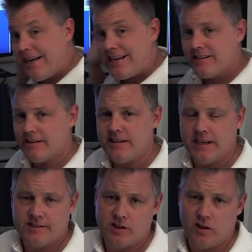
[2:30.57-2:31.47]
to the
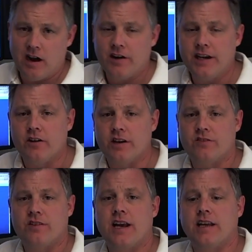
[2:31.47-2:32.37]
DSLR here in a
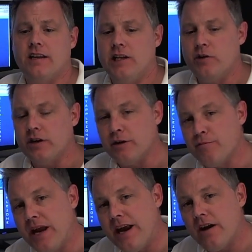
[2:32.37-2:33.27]
second, and you can
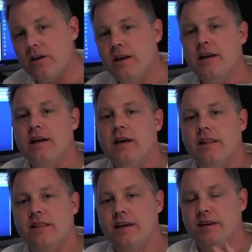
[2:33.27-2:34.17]
compare
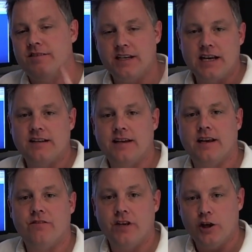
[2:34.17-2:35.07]
the
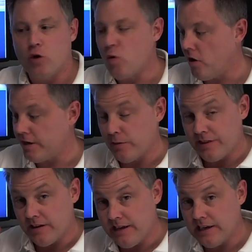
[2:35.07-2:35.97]
C910 video quality with
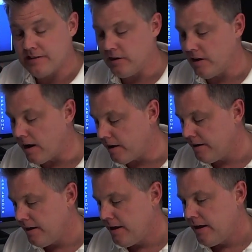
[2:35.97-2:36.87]
the DSLR.
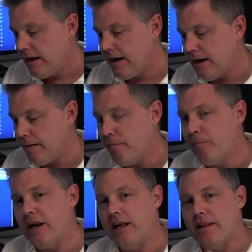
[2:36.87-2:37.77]

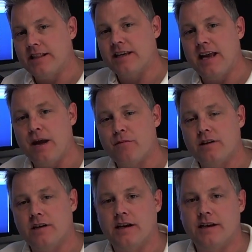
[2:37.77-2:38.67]
But I like the
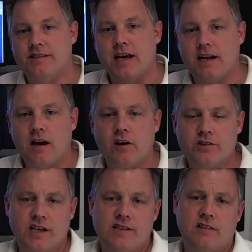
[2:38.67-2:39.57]
camera. It's got a Carl
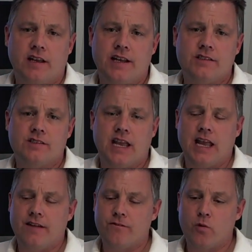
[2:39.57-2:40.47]
Zeiss lens,
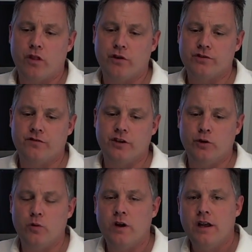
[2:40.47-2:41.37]
and for those of
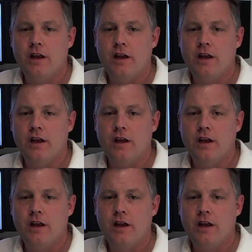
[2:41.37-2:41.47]
you